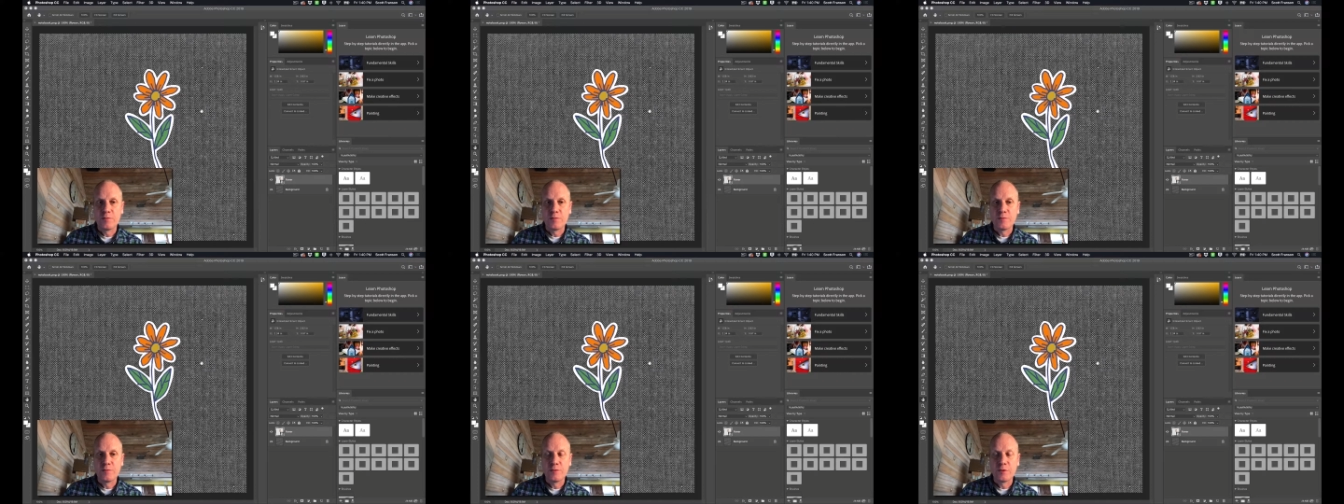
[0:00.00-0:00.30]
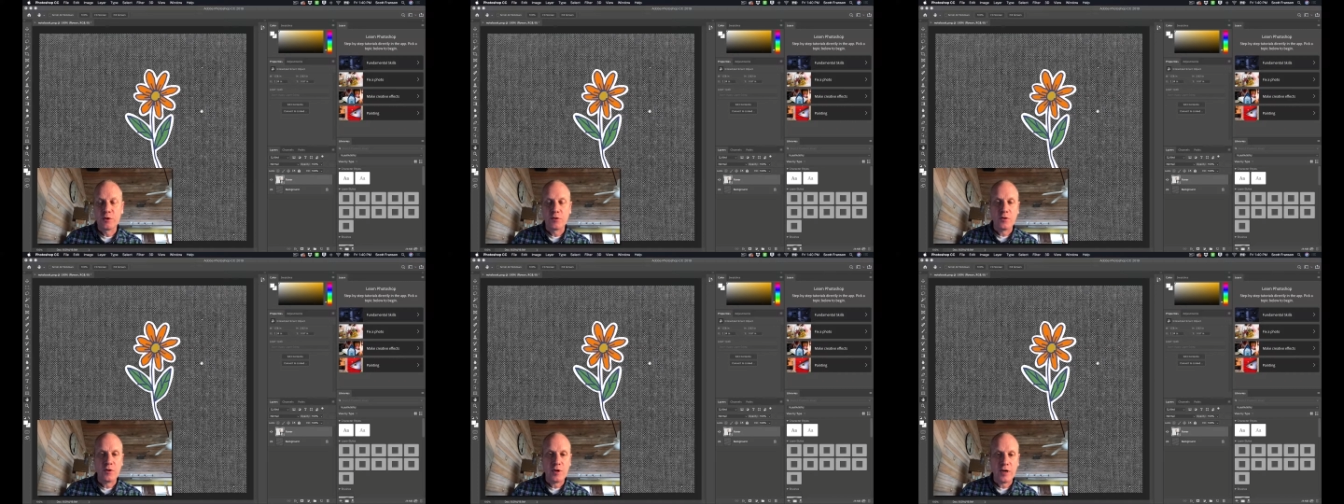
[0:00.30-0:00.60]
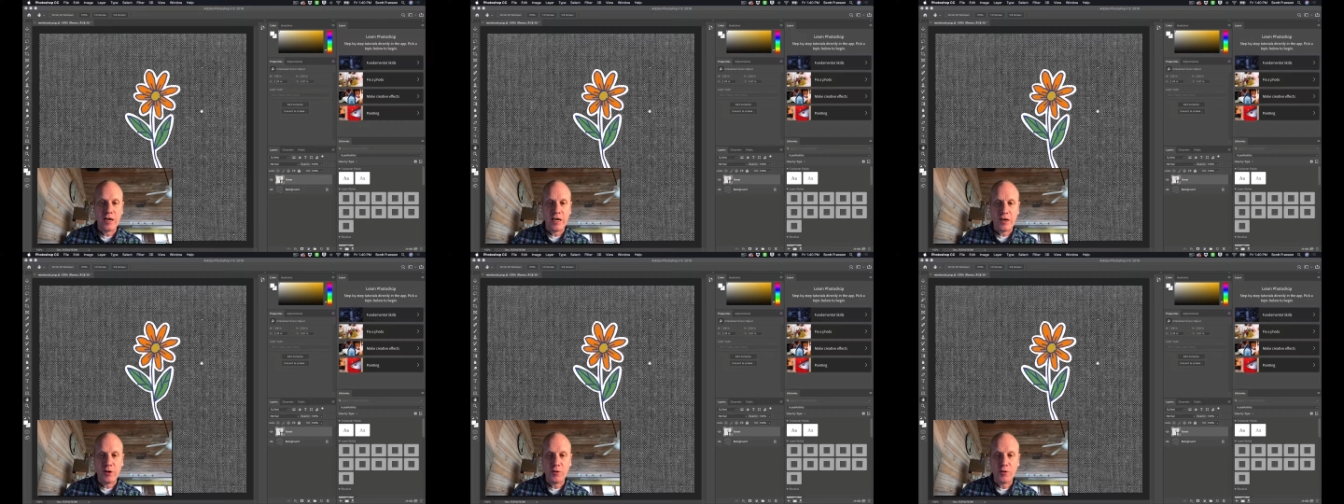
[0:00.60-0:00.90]
So
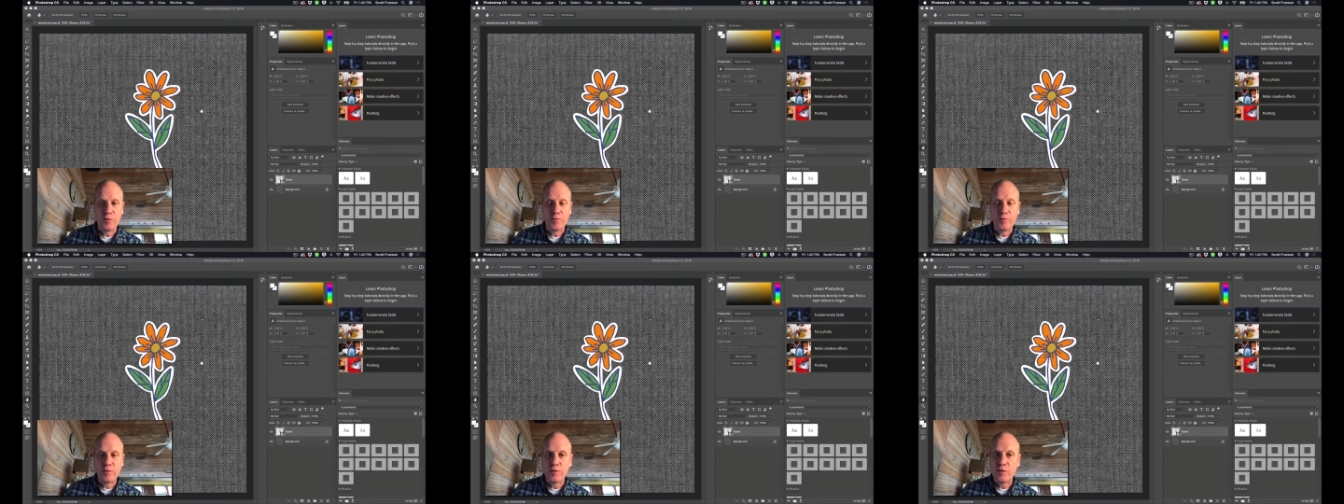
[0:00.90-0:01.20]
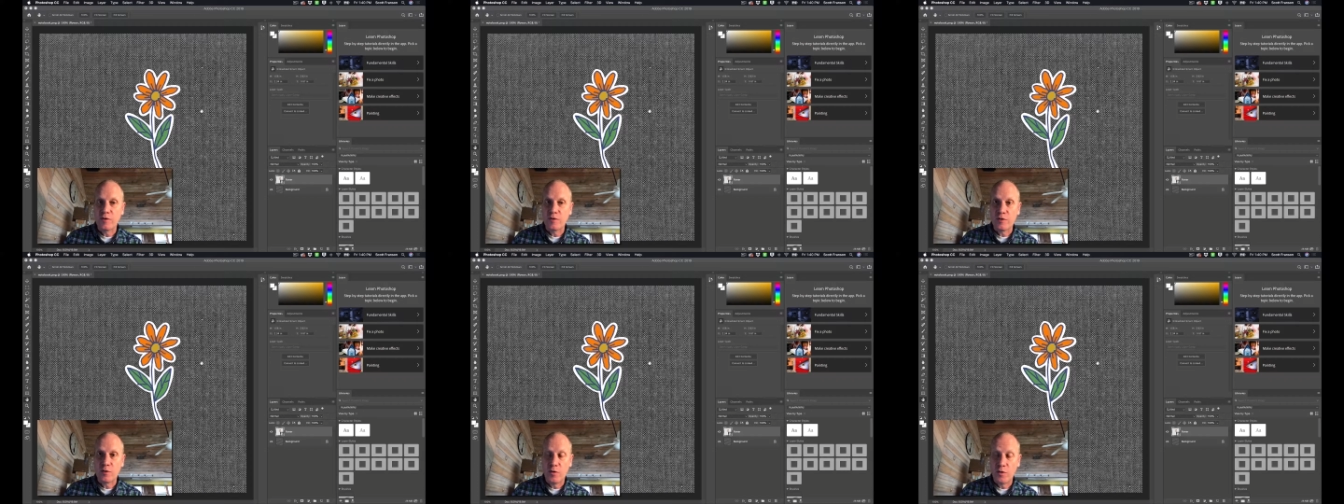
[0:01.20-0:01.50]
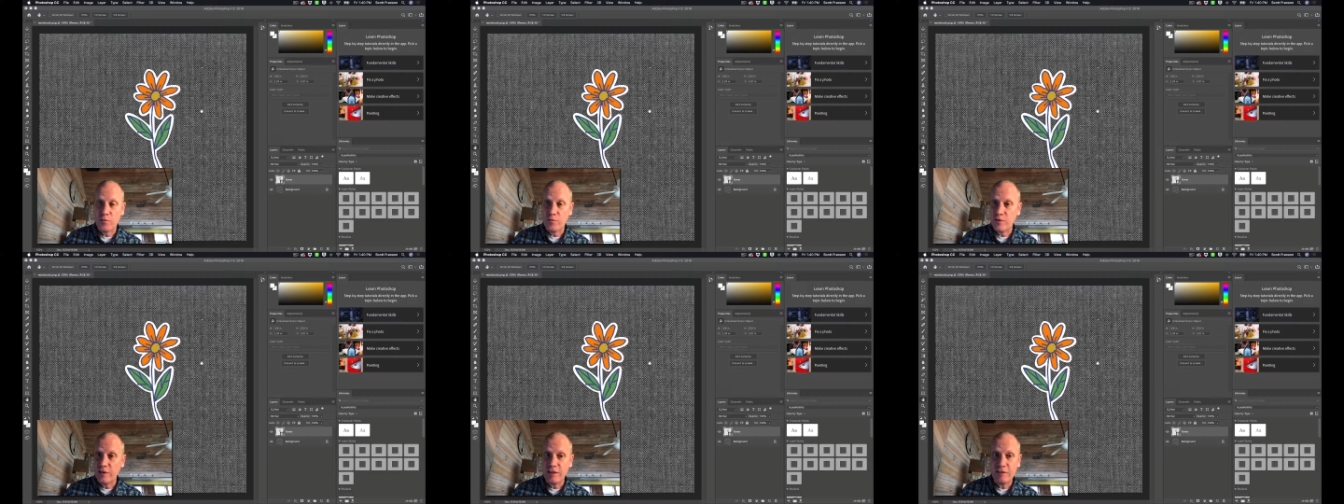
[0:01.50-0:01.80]

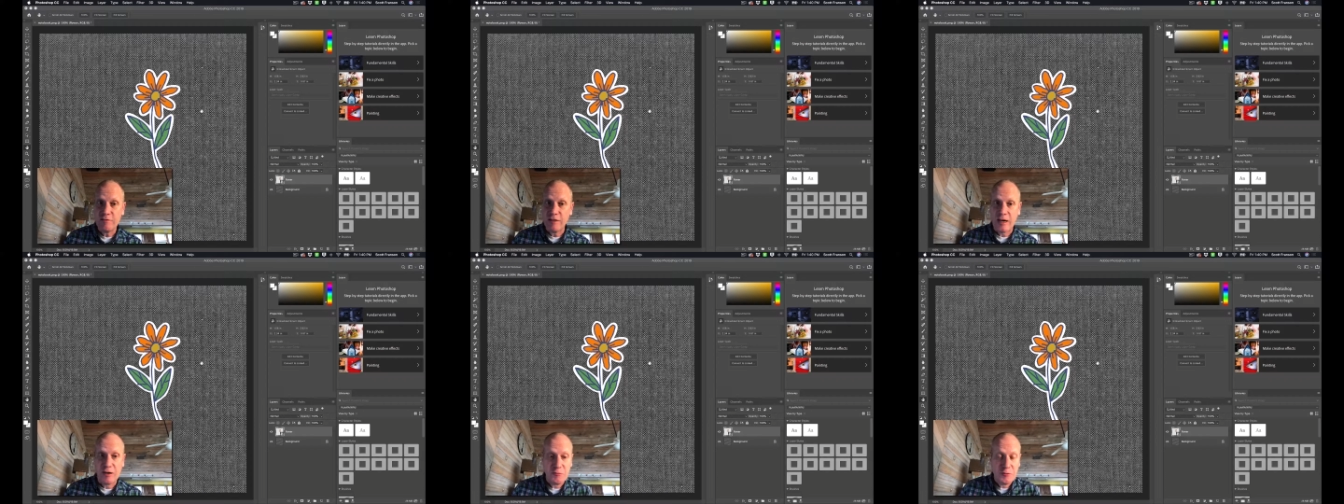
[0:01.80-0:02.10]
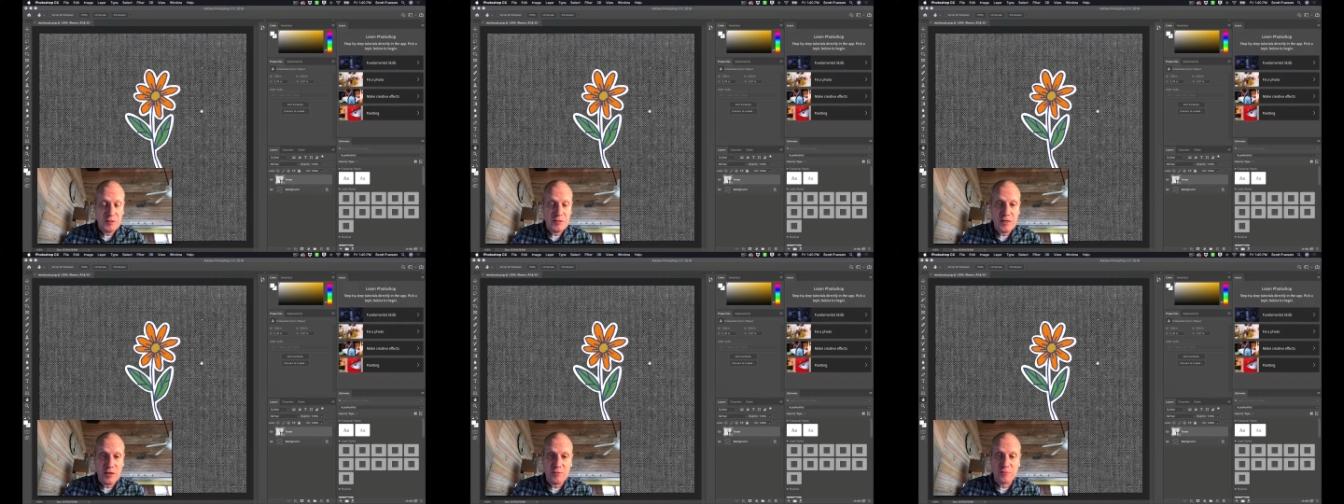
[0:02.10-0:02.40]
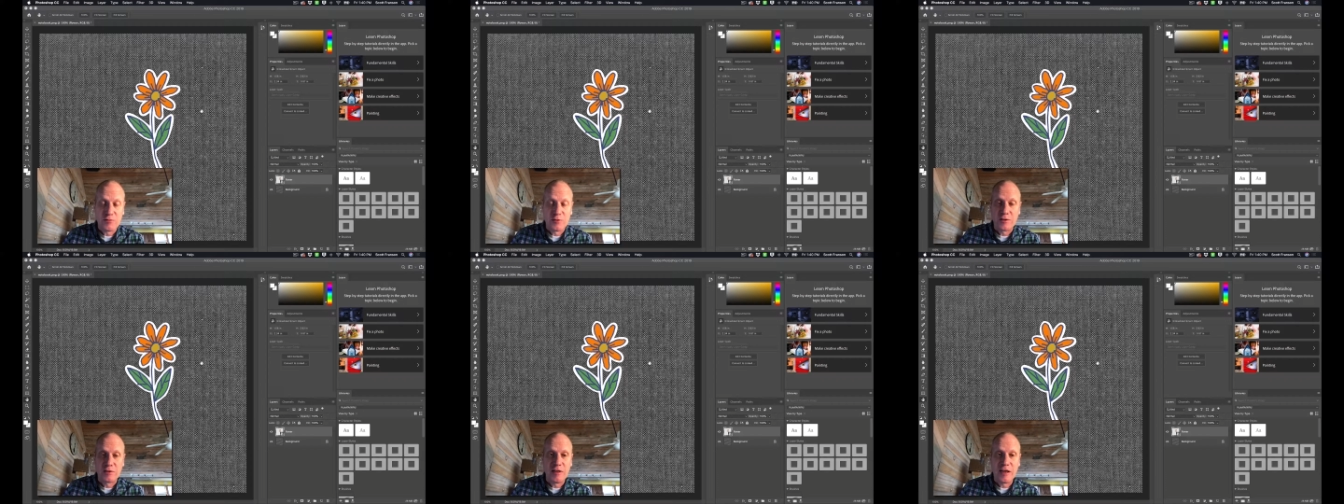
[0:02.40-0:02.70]
hopefully that was
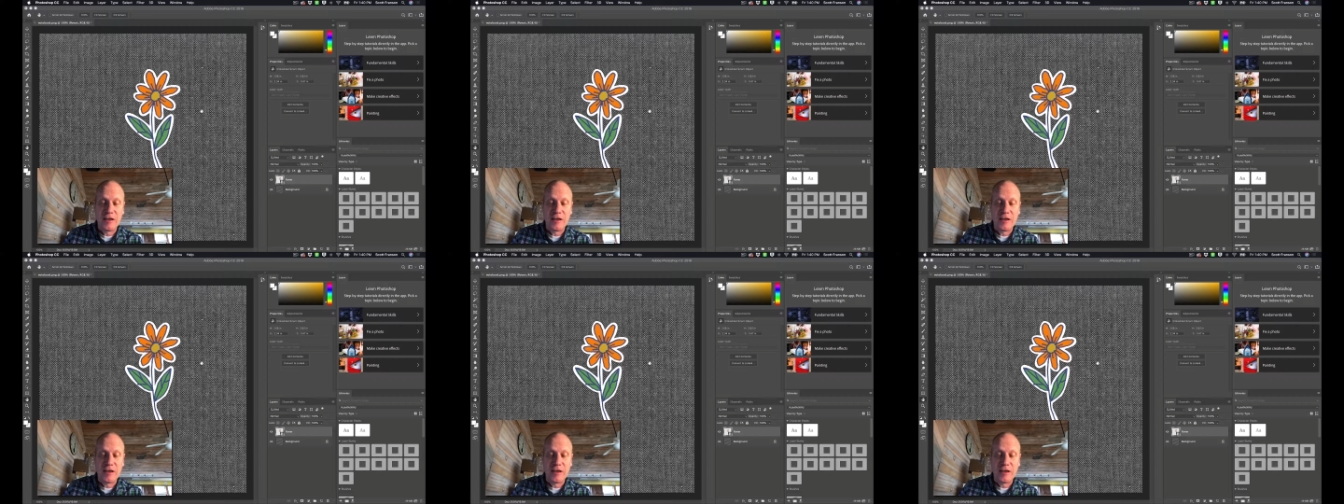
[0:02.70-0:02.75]
helpful.